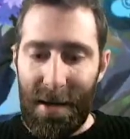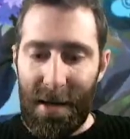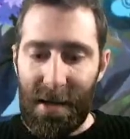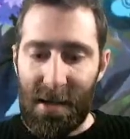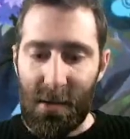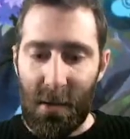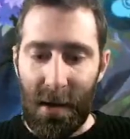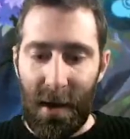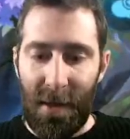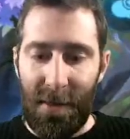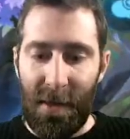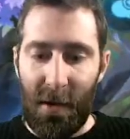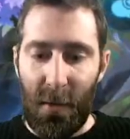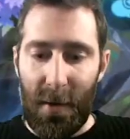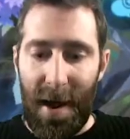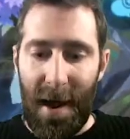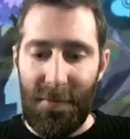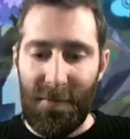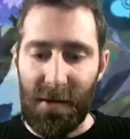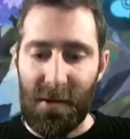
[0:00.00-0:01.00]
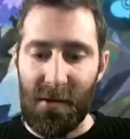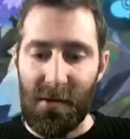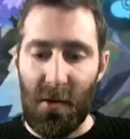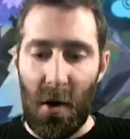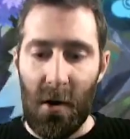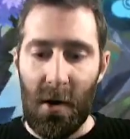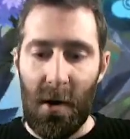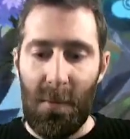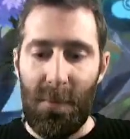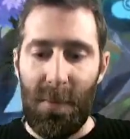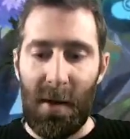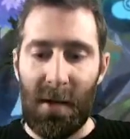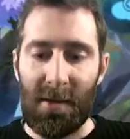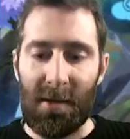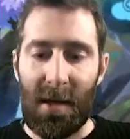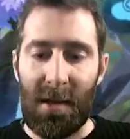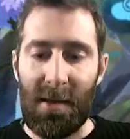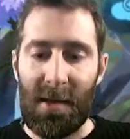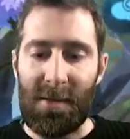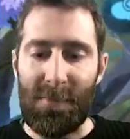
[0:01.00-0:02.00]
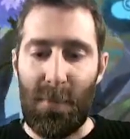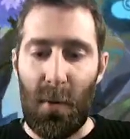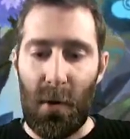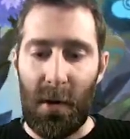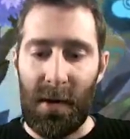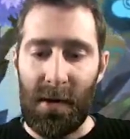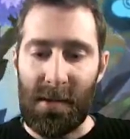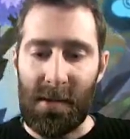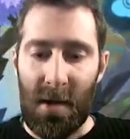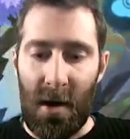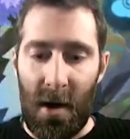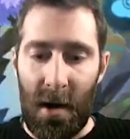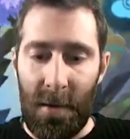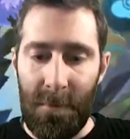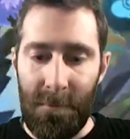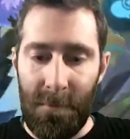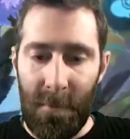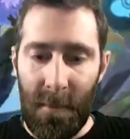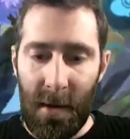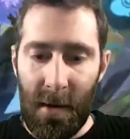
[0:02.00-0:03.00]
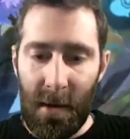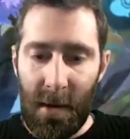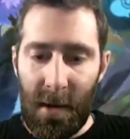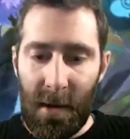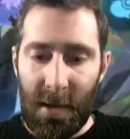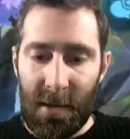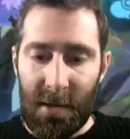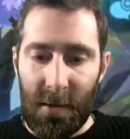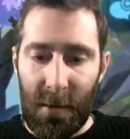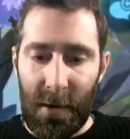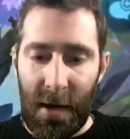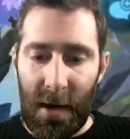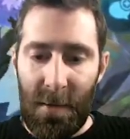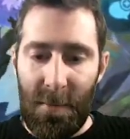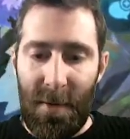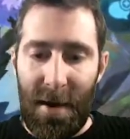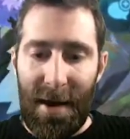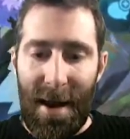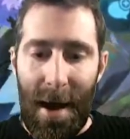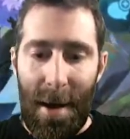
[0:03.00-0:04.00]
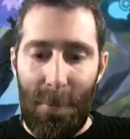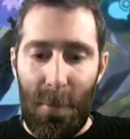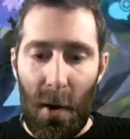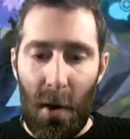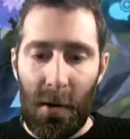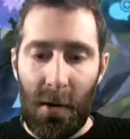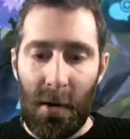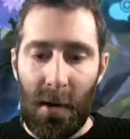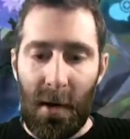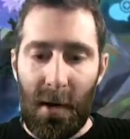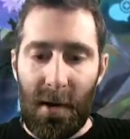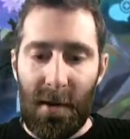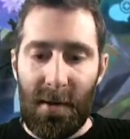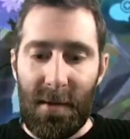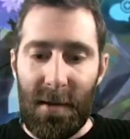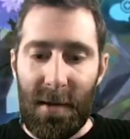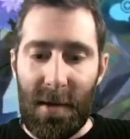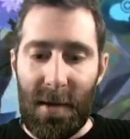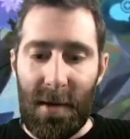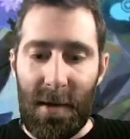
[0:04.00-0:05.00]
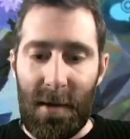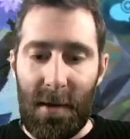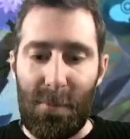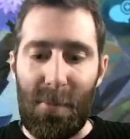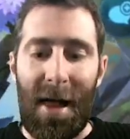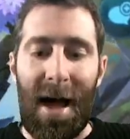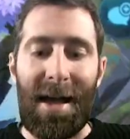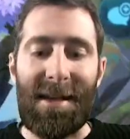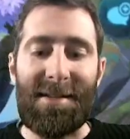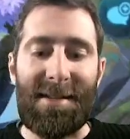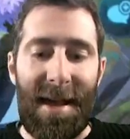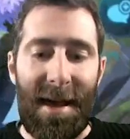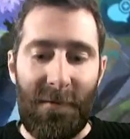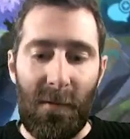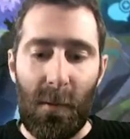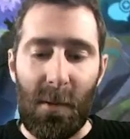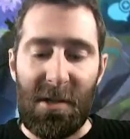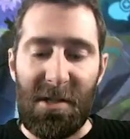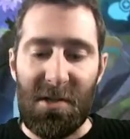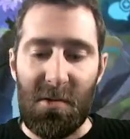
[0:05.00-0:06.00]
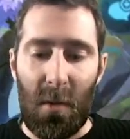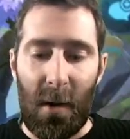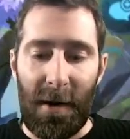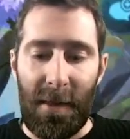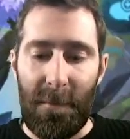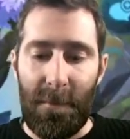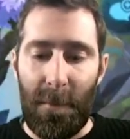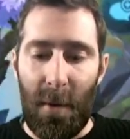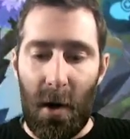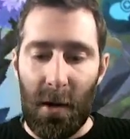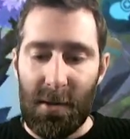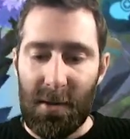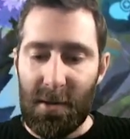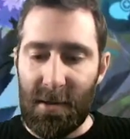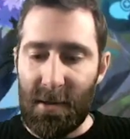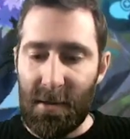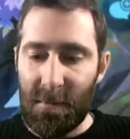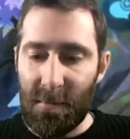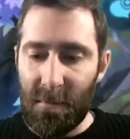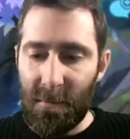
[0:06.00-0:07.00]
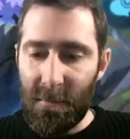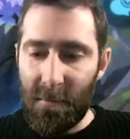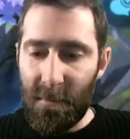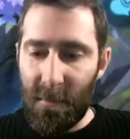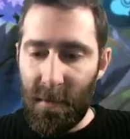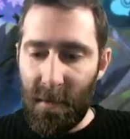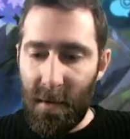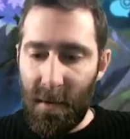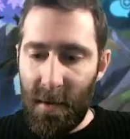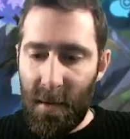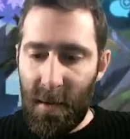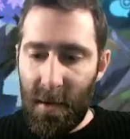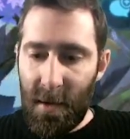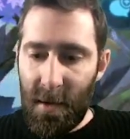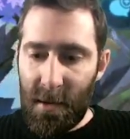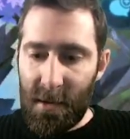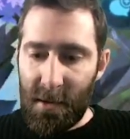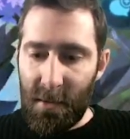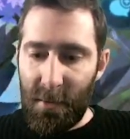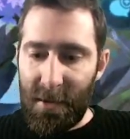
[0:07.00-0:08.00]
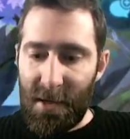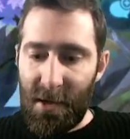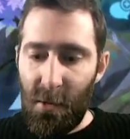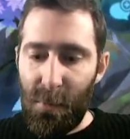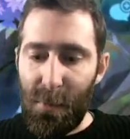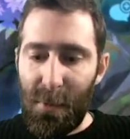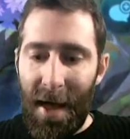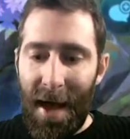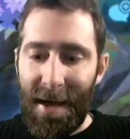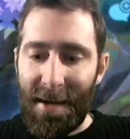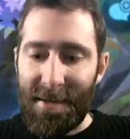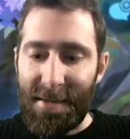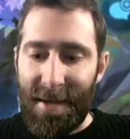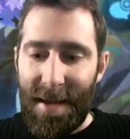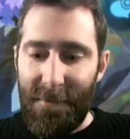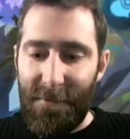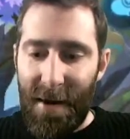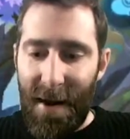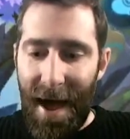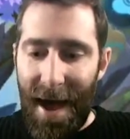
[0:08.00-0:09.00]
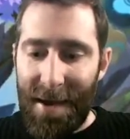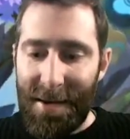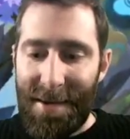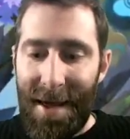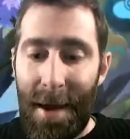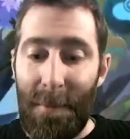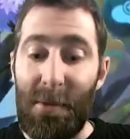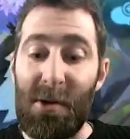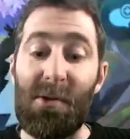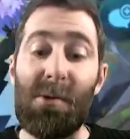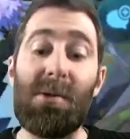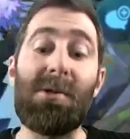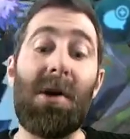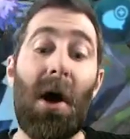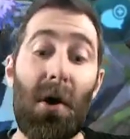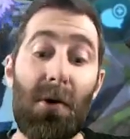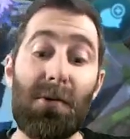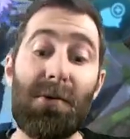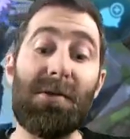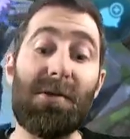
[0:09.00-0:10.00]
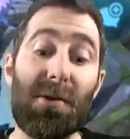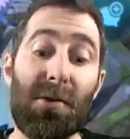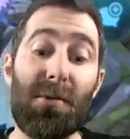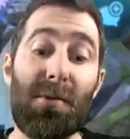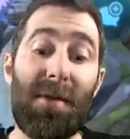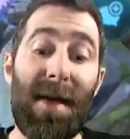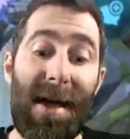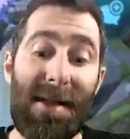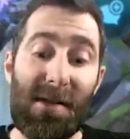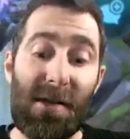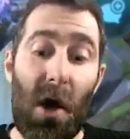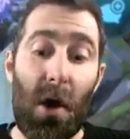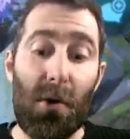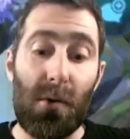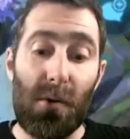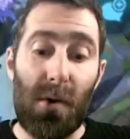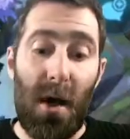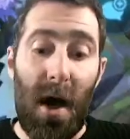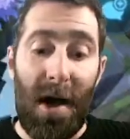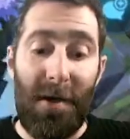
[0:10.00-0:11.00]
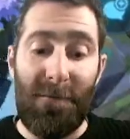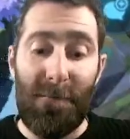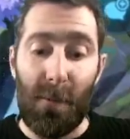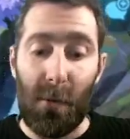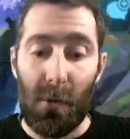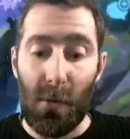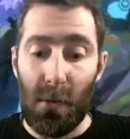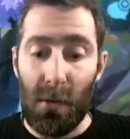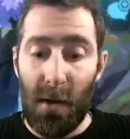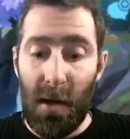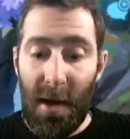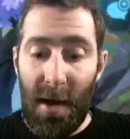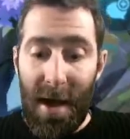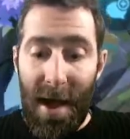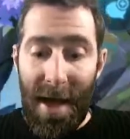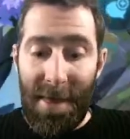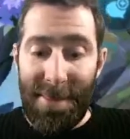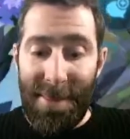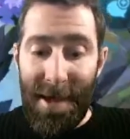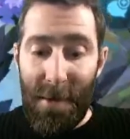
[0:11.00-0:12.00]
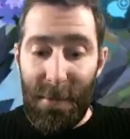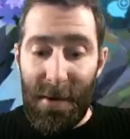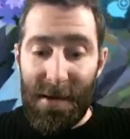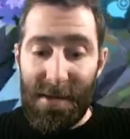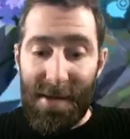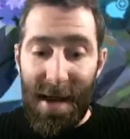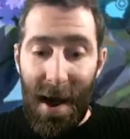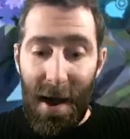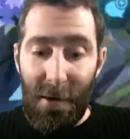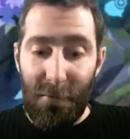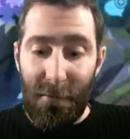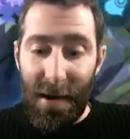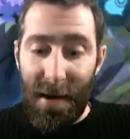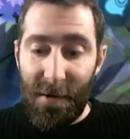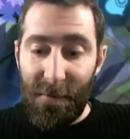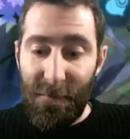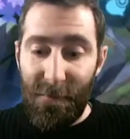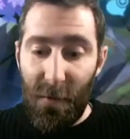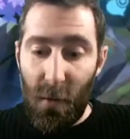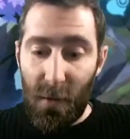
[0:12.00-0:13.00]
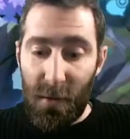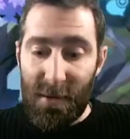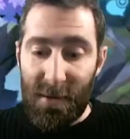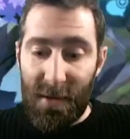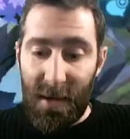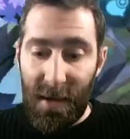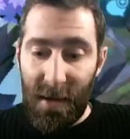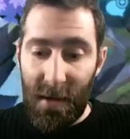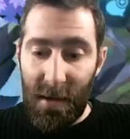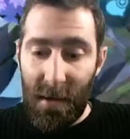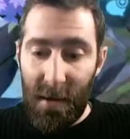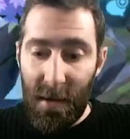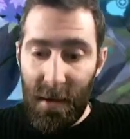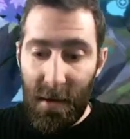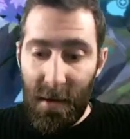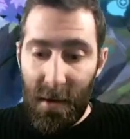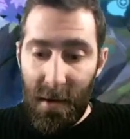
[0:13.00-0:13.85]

win this one. I think we have the stronger build at this point in time. So we're going to beat up on the player 7, which is one of the bots. So we deal player 7 8 damage, which goes to their total life pool. And then we start reinforcing